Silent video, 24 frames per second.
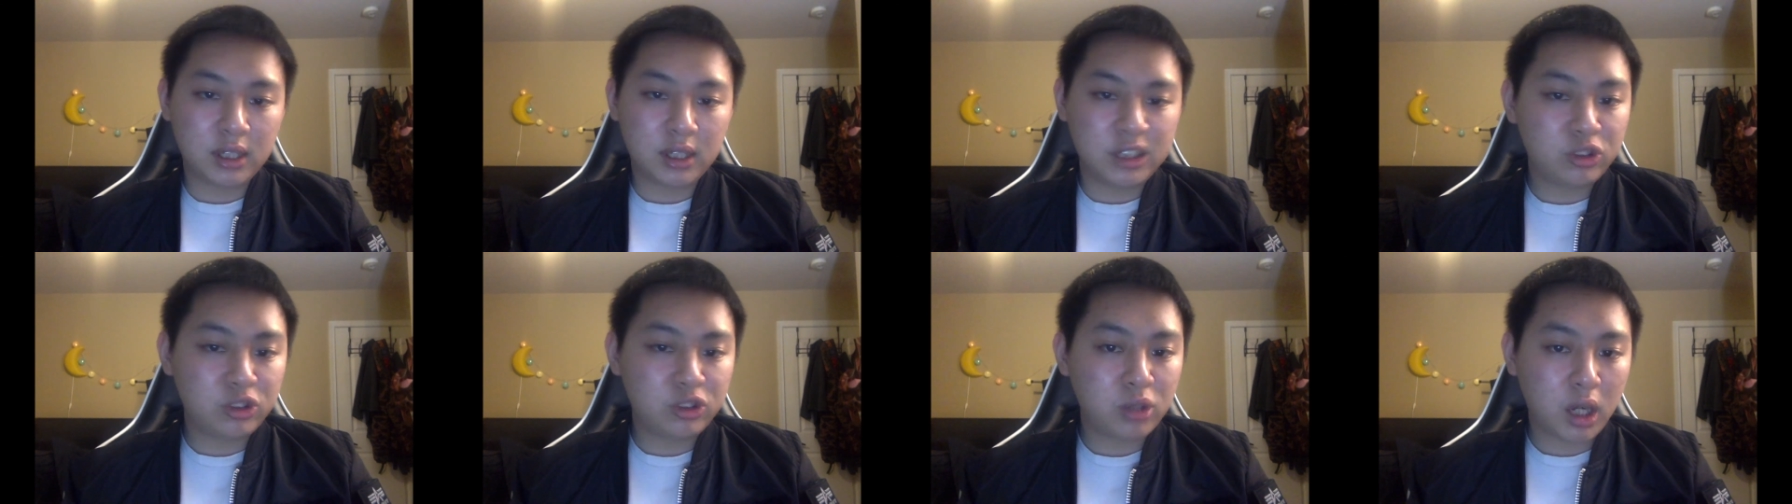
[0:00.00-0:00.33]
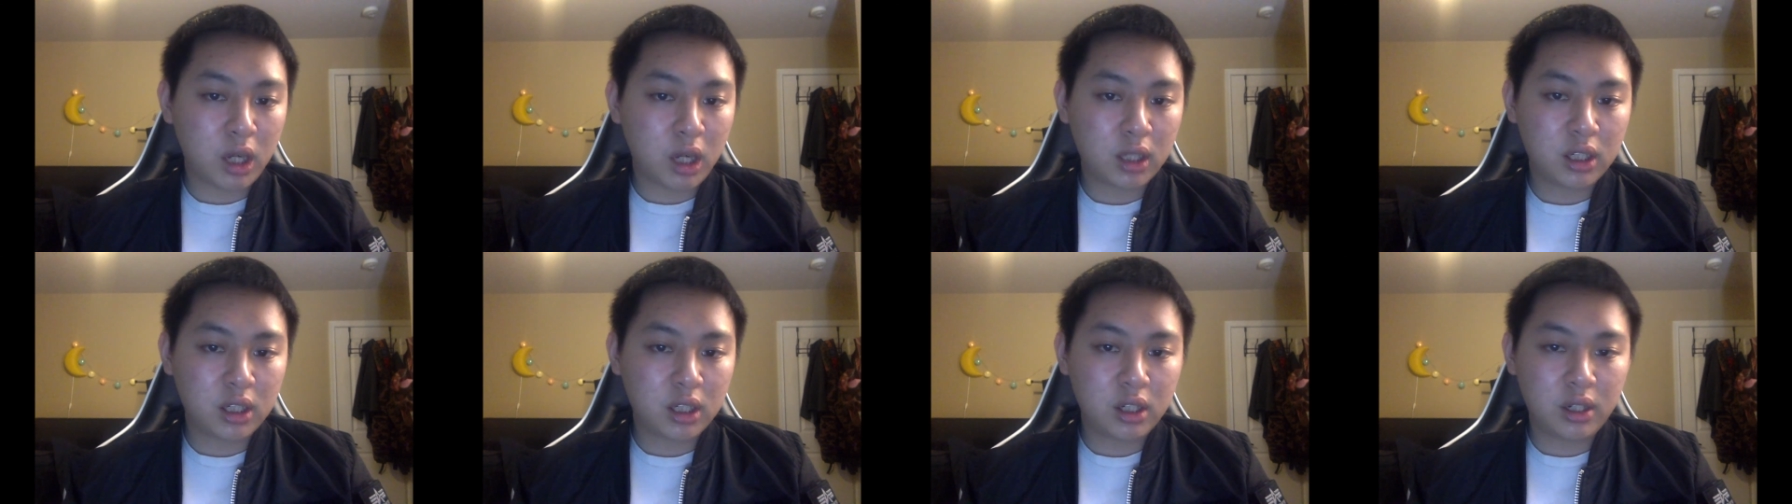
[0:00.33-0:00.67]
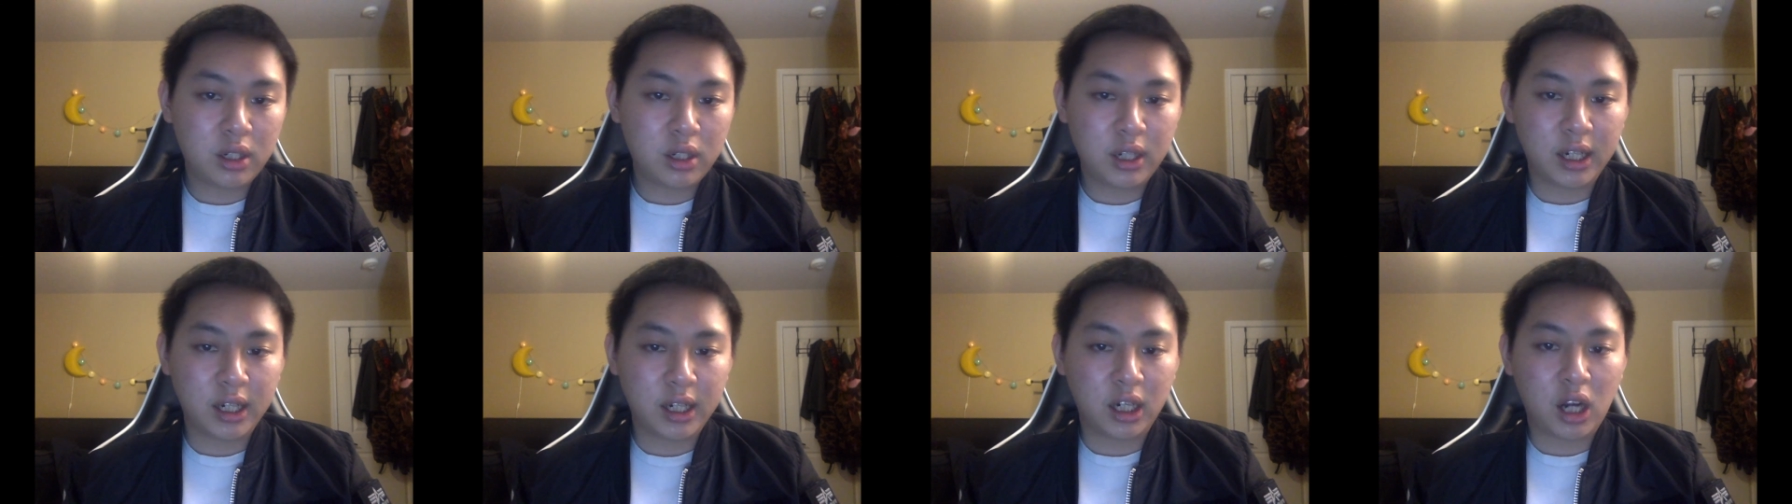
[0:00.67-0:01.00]

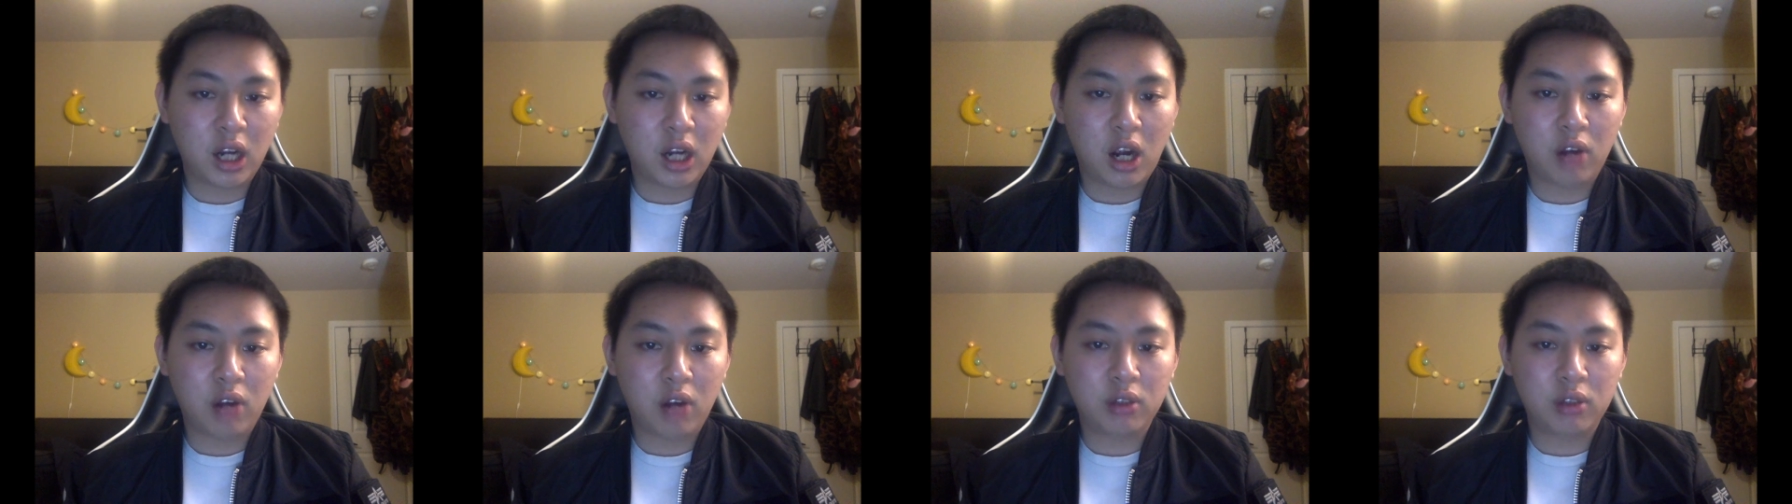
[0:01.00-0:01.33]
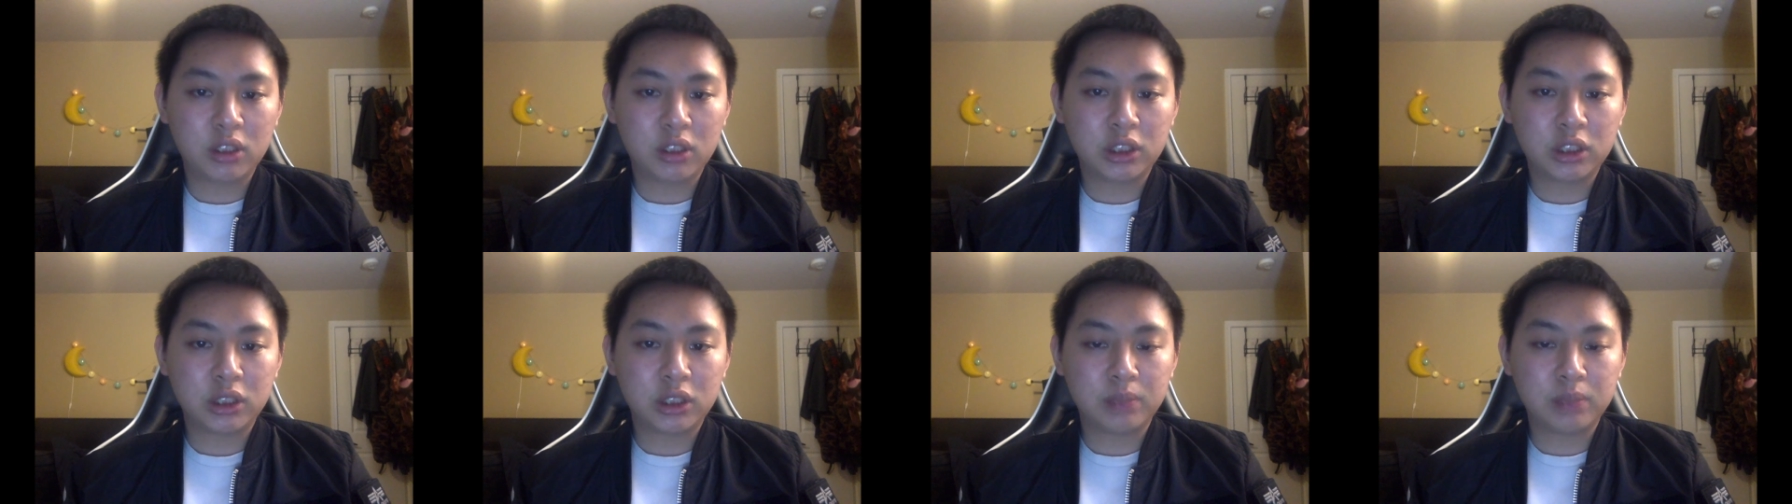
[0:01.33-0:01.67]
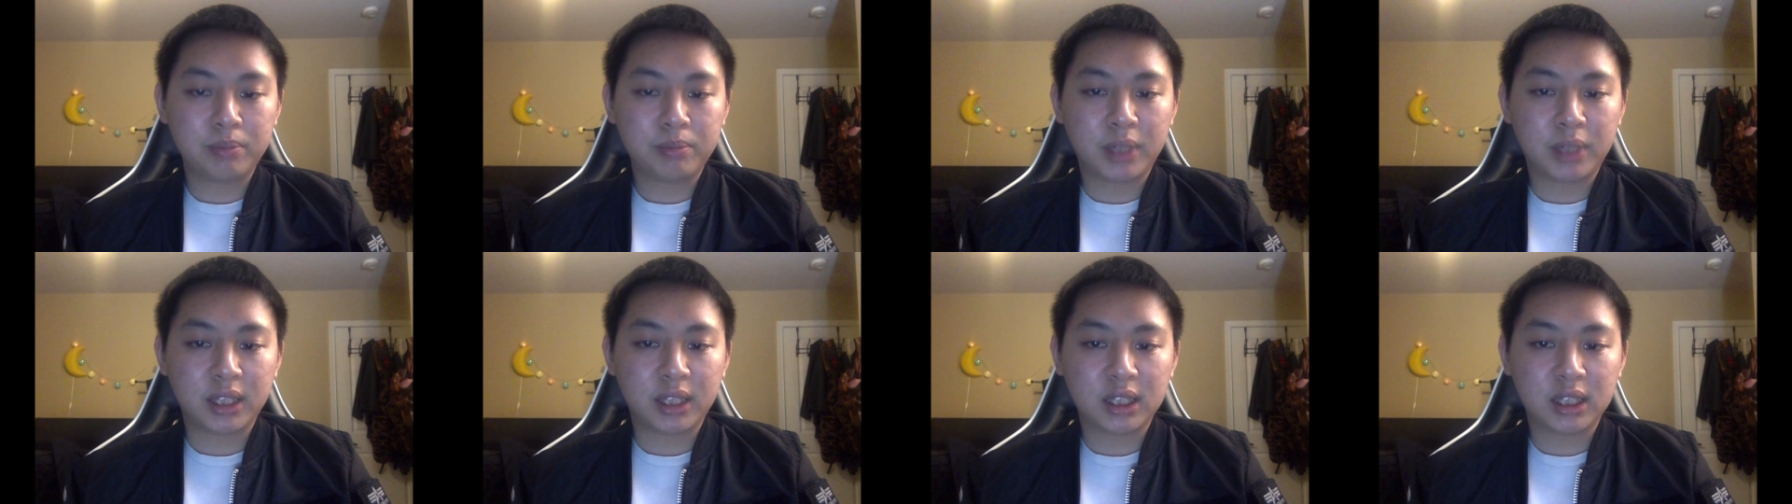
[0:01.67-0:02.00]
instructor encouraged
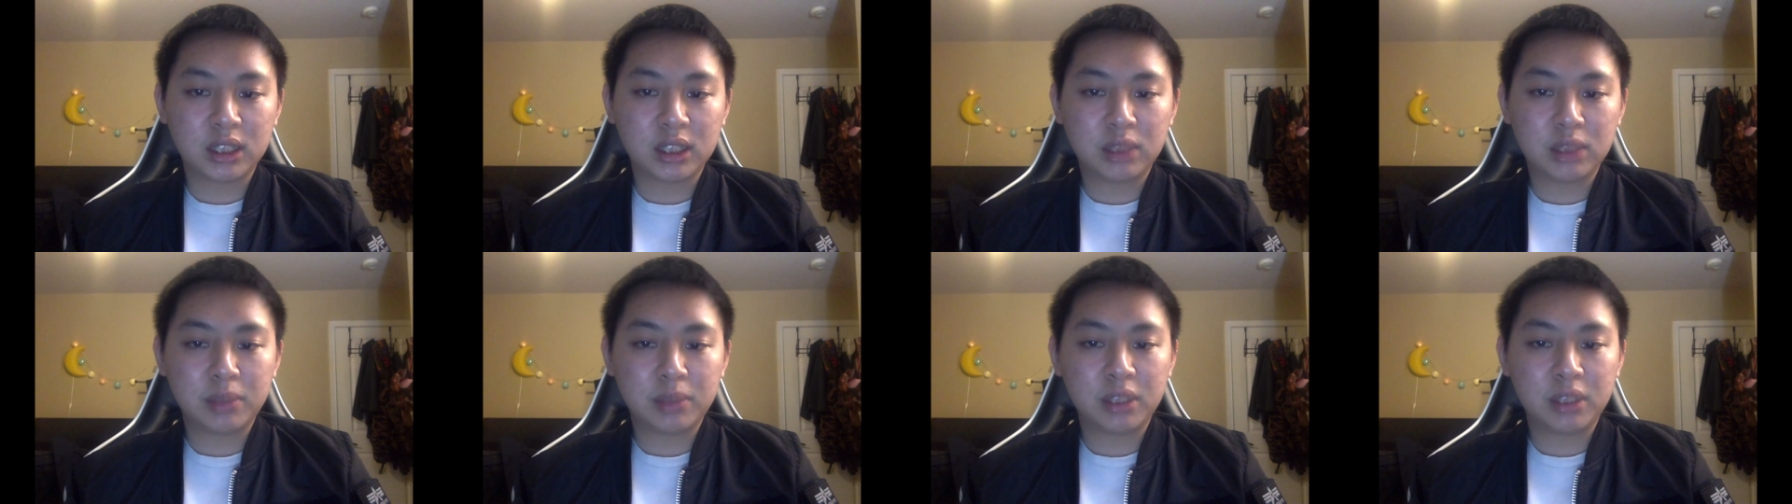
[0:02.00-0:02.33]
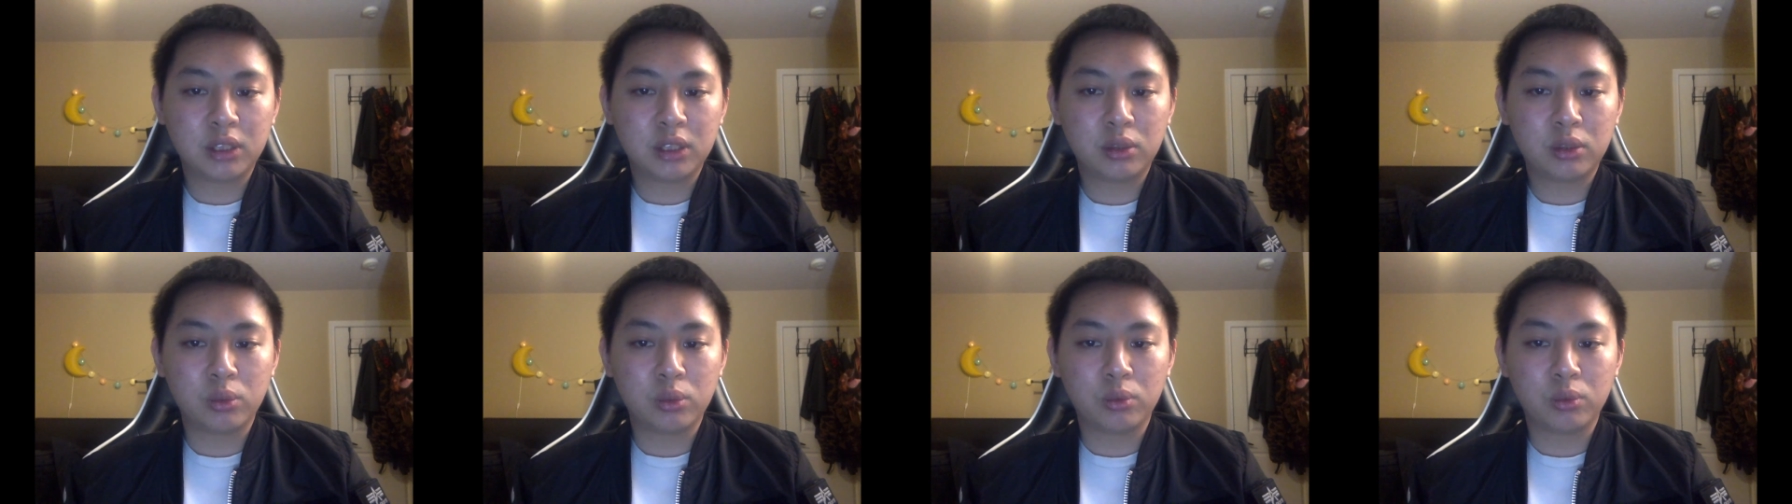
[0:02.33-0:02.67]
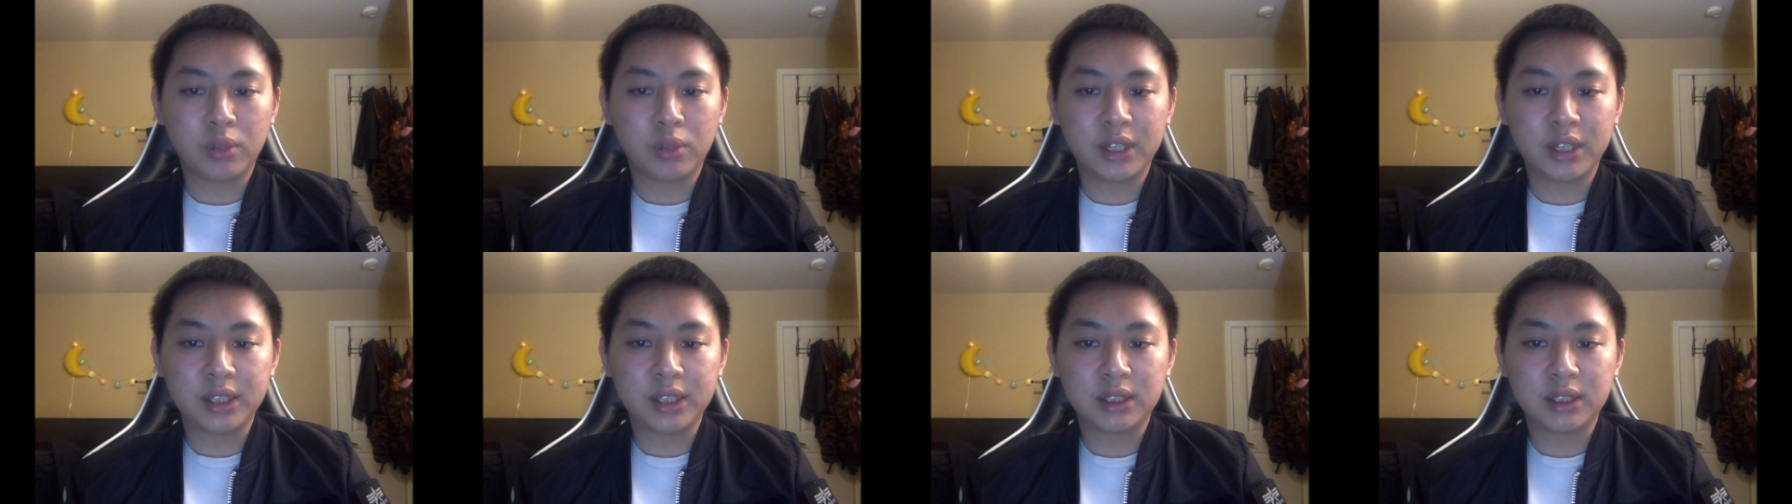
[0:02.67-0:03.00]
participants to
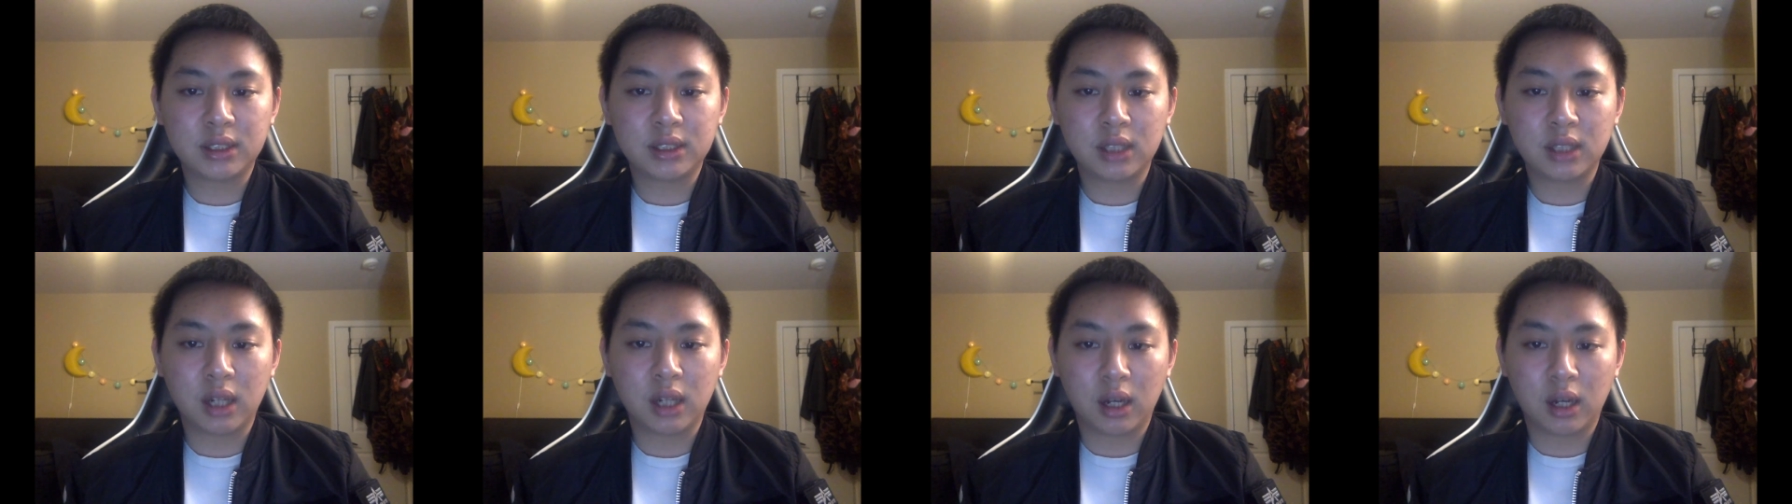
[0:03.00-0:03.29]
raise